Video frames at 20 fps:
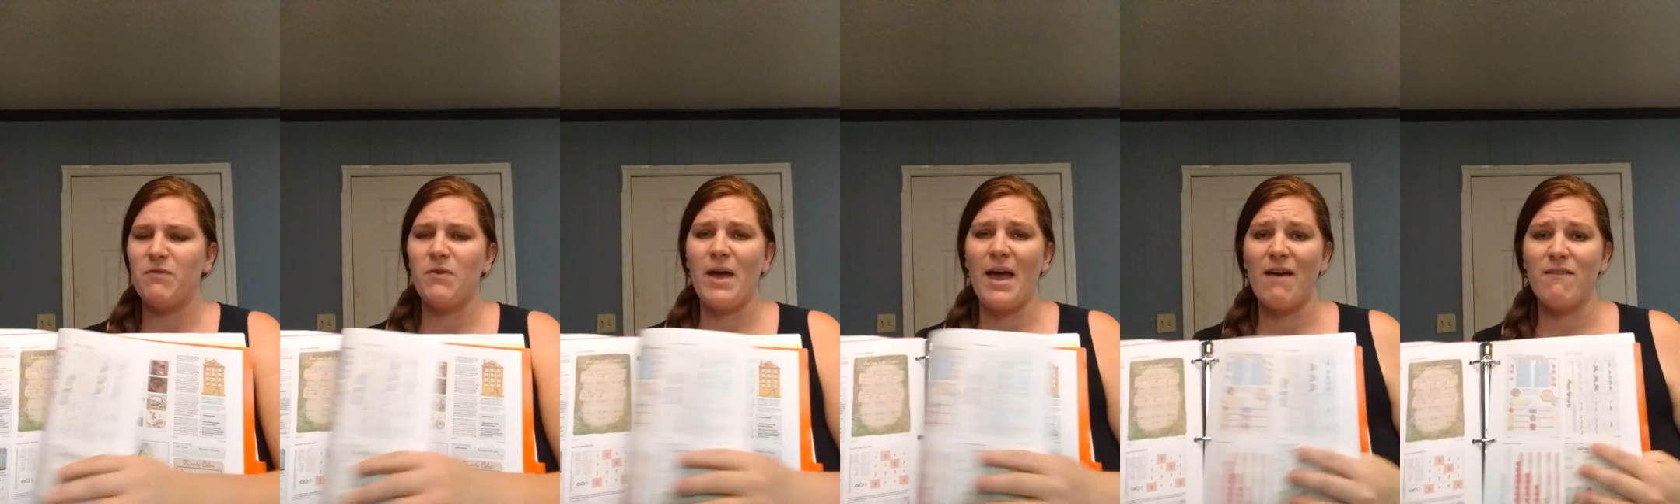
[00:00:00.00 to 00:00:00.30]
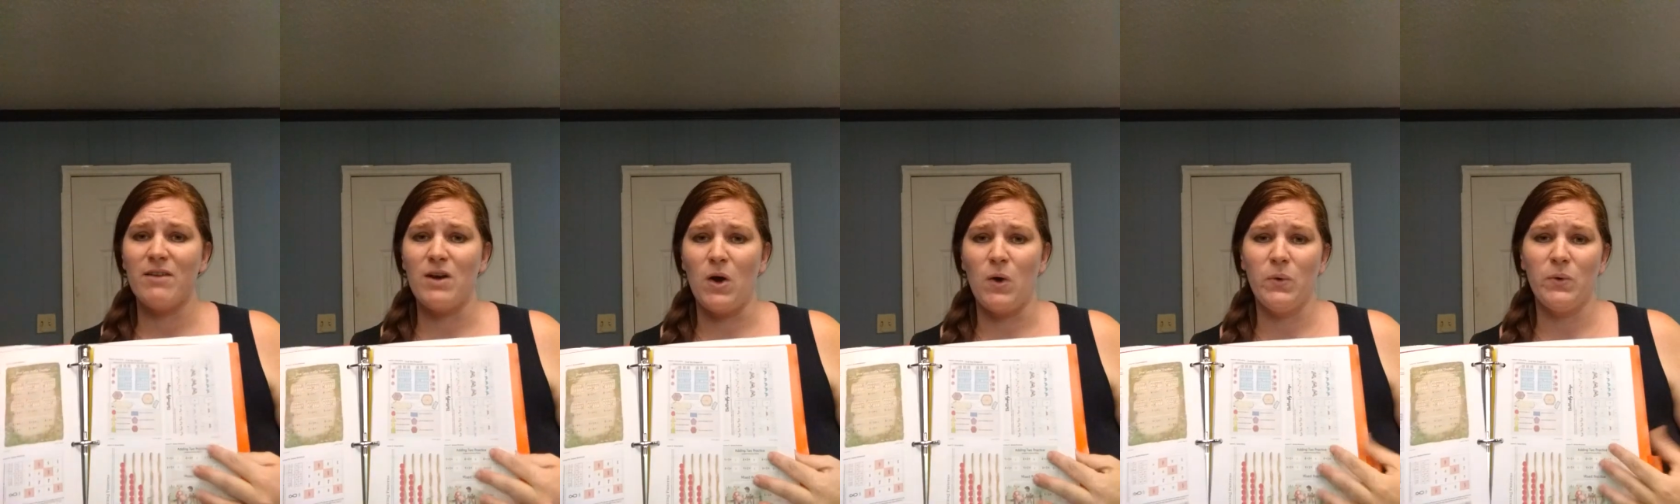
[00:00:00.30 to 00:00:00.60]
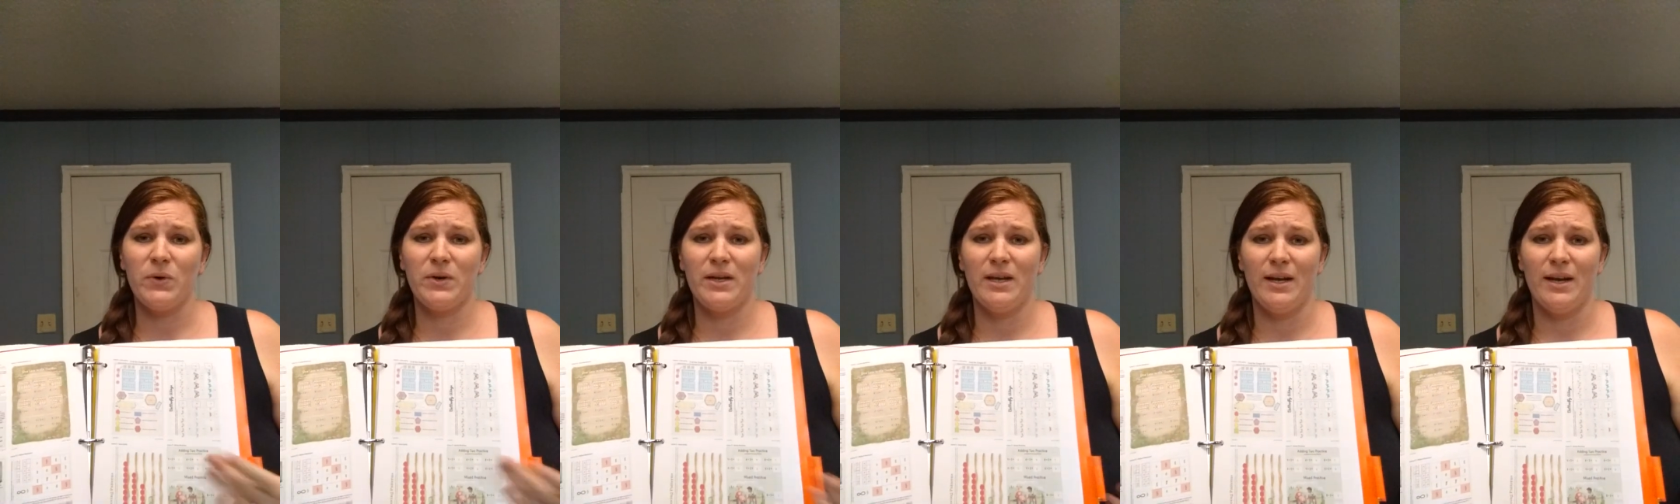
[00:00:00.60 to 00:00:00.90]
you have an
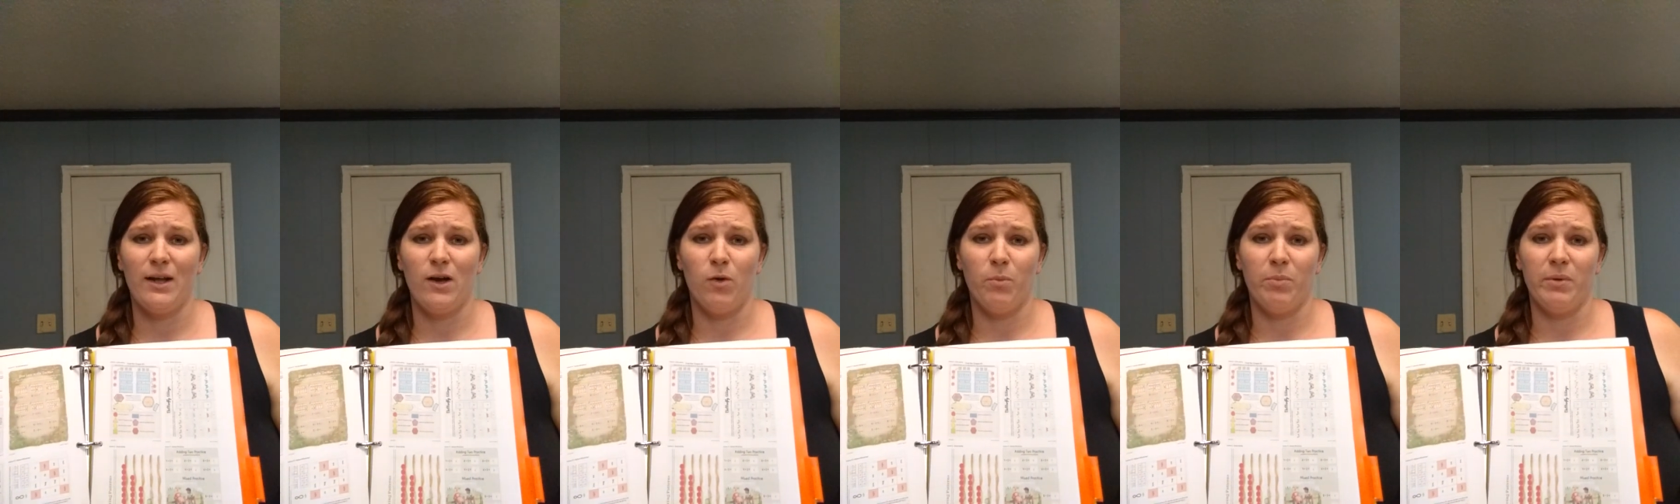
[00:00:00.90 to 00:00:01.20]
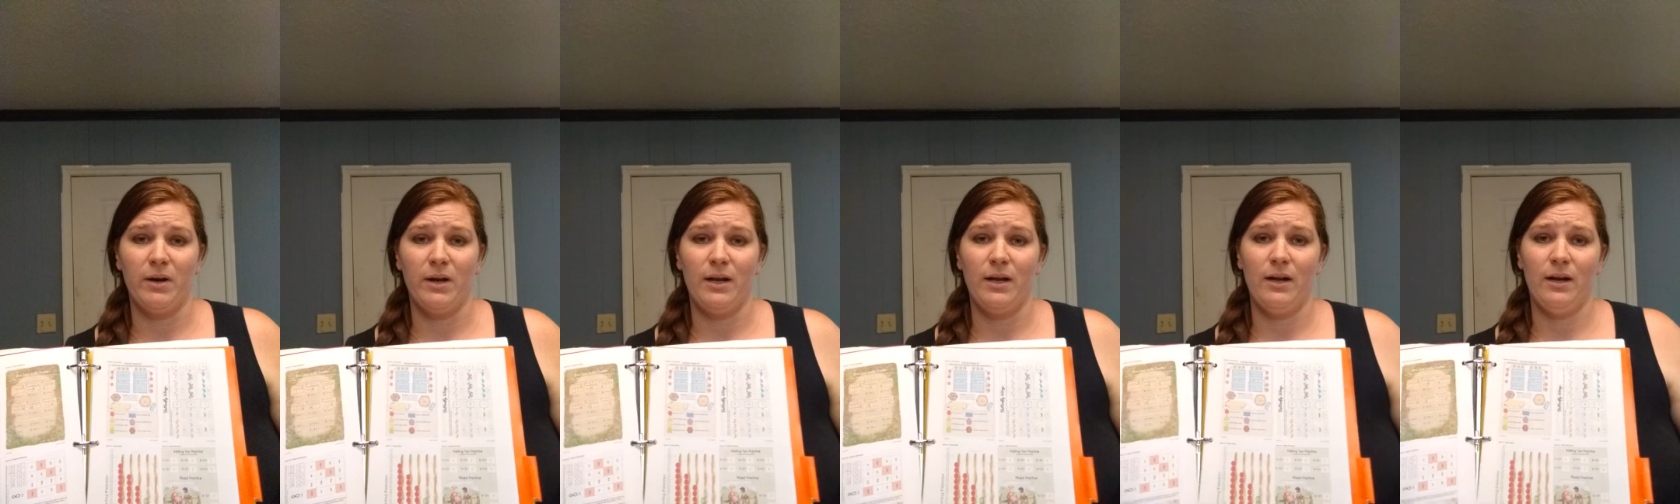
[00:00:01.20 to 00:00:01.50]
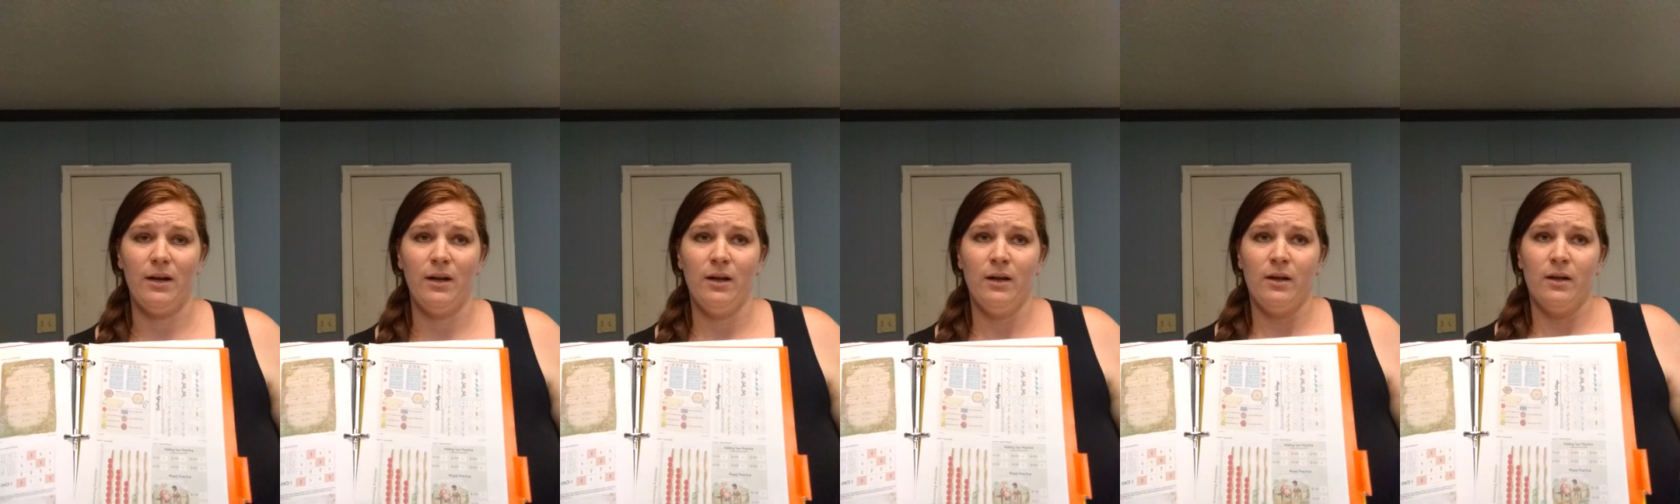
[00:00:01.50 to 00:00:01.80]
older kid helping and